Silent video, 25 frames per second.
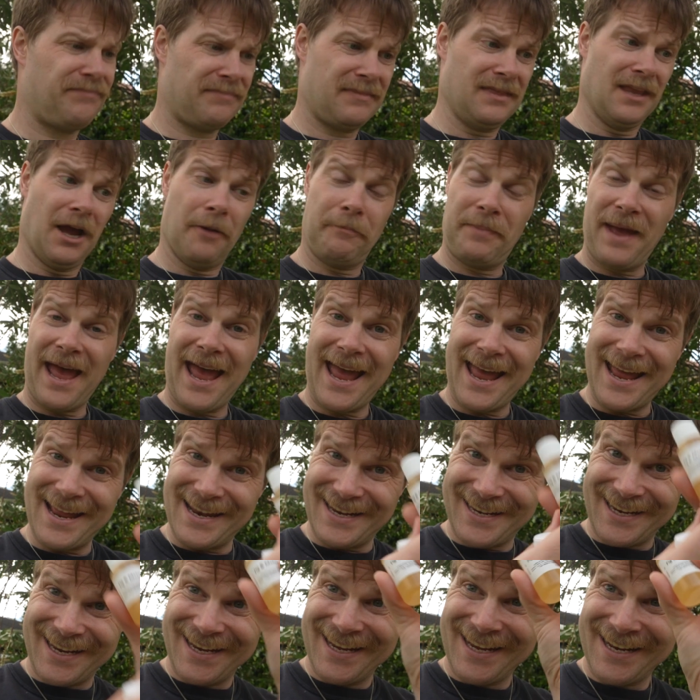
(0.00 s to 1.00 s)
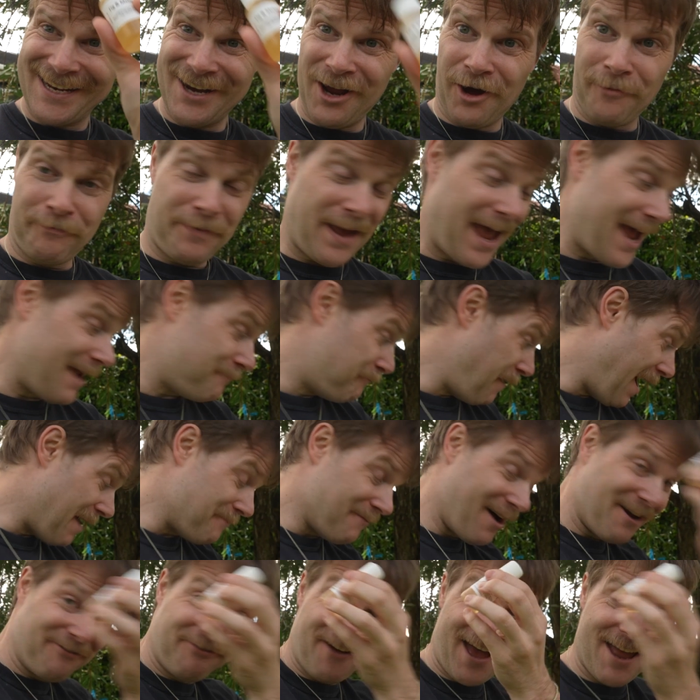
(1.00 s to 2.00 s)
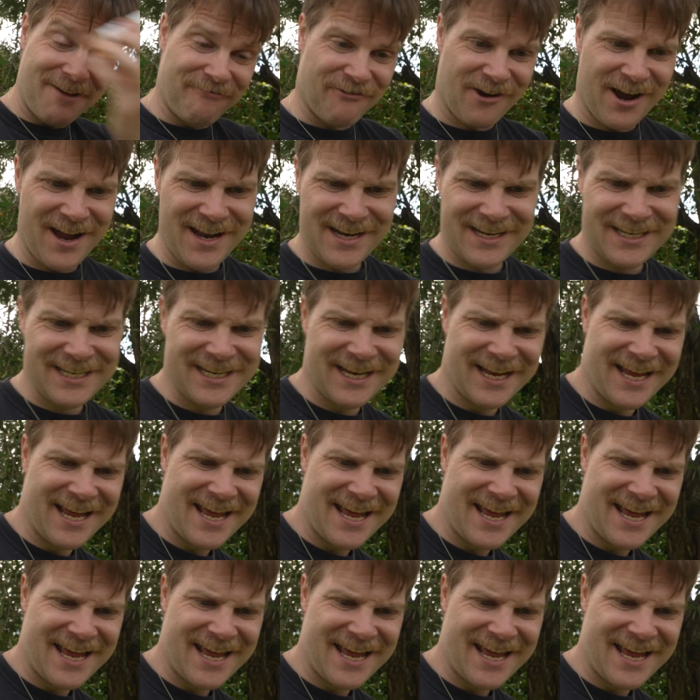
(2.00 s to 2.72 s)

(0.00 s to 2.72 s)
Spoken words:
not bad. Not bad, but my favourite,